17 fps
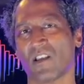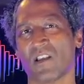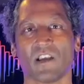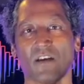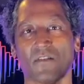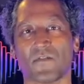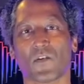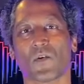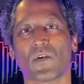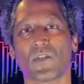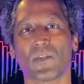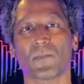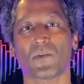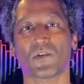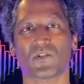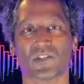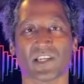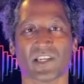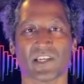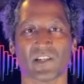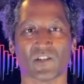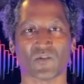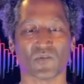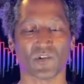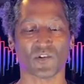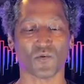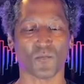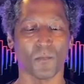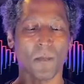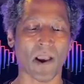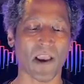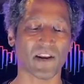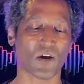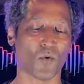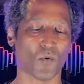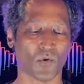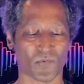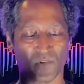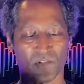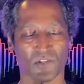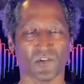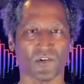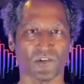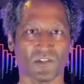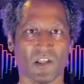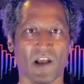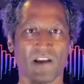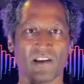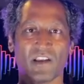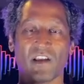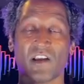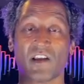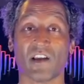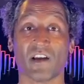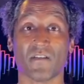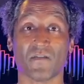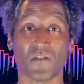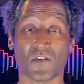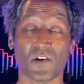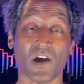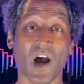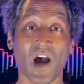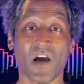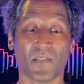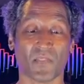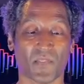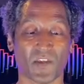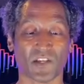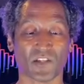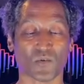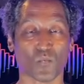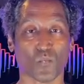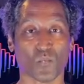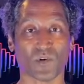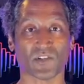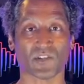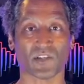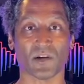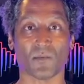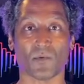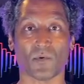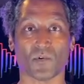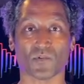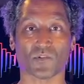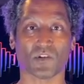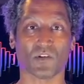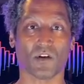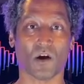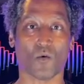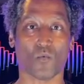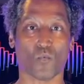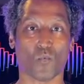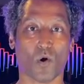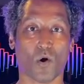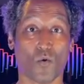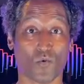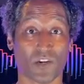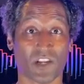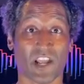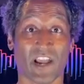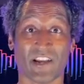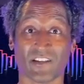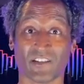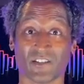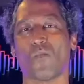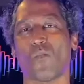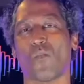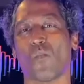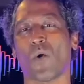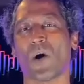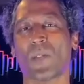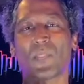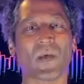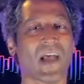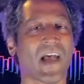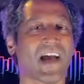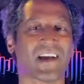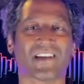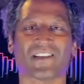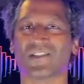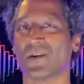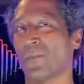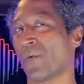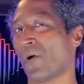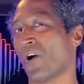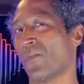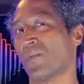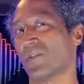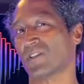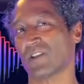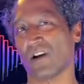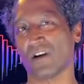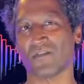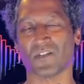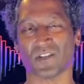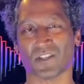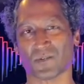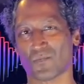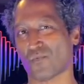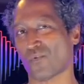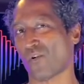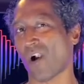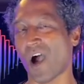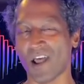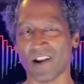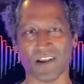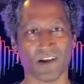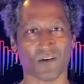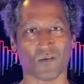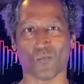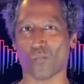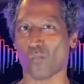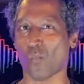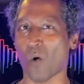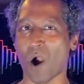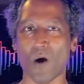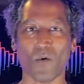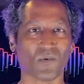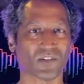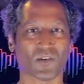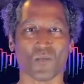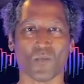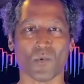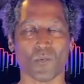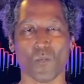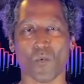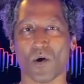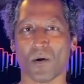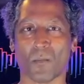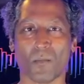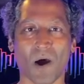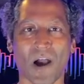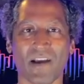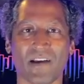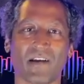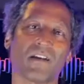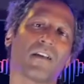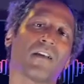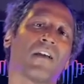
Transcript: If you're in the music industry, you may know what this looks like. If you're not, this resembles a road case. What the heck is the purpose of this product? Why would someone want to buy it?